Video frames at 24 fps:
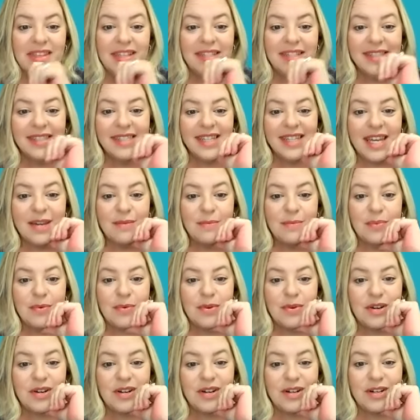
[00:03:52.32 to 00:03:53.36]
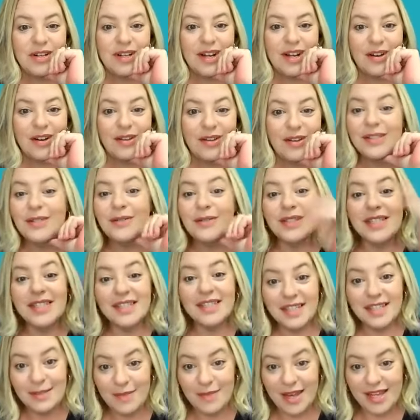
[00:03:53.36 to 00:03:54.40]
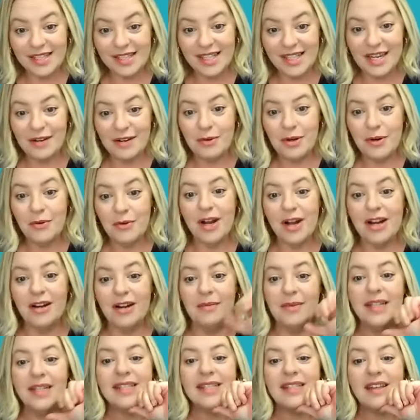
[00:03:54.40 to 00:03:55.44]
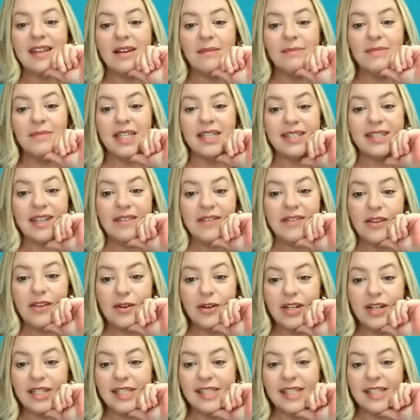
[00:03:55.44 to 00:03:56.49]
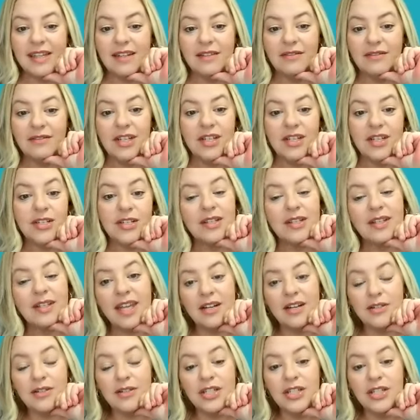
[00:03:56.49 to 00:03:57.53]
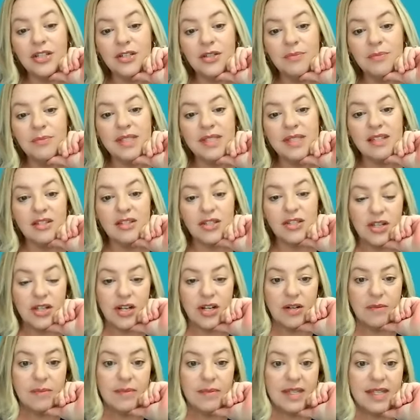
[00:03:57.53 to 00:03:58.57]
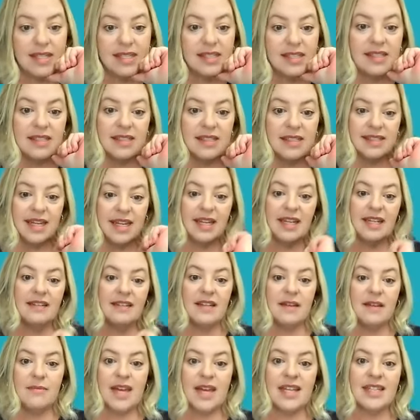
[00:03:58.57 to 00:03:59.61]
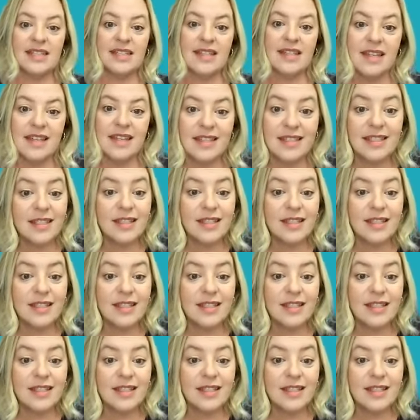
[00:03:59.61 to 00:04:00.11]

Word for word: the state board also discussed masking requirements. Um, they said that they're going to send a letter, letter, to massage therapists stating that masking is